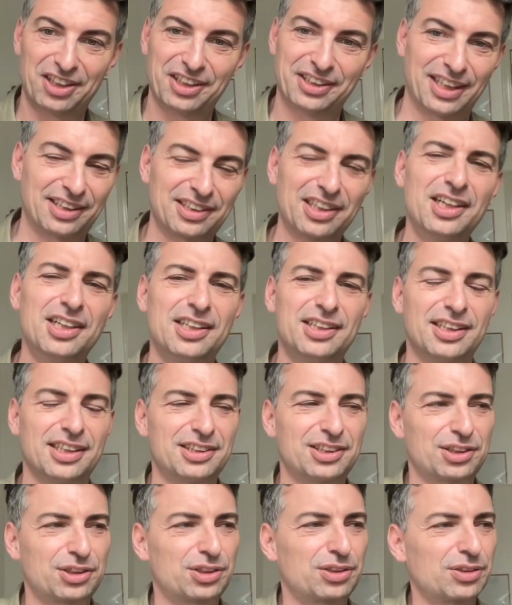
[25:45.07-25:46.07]
And that
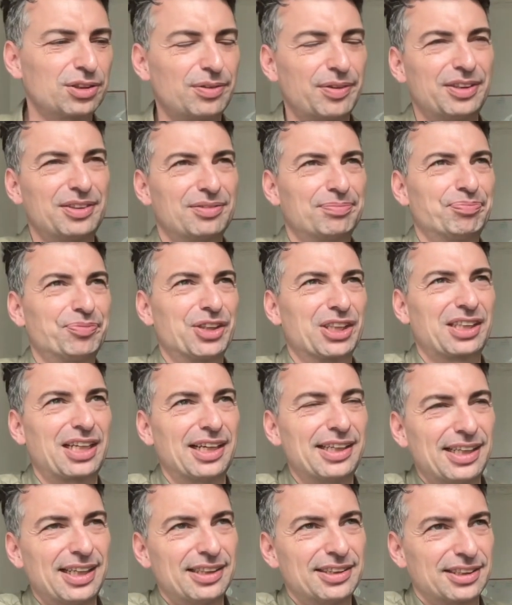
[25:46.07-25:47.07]
that's, and
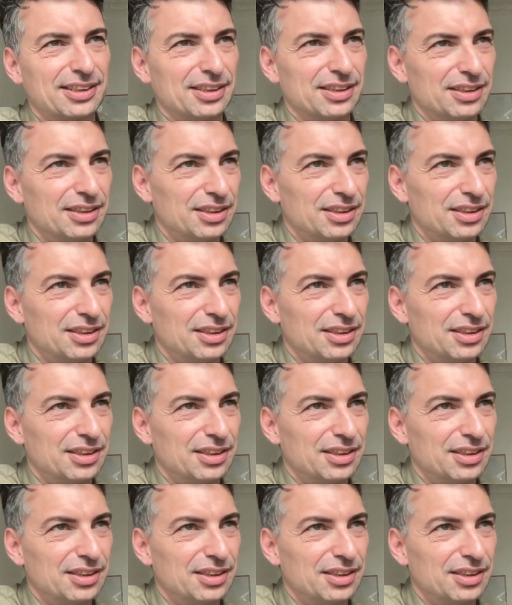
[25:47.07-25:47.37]
kind of as a,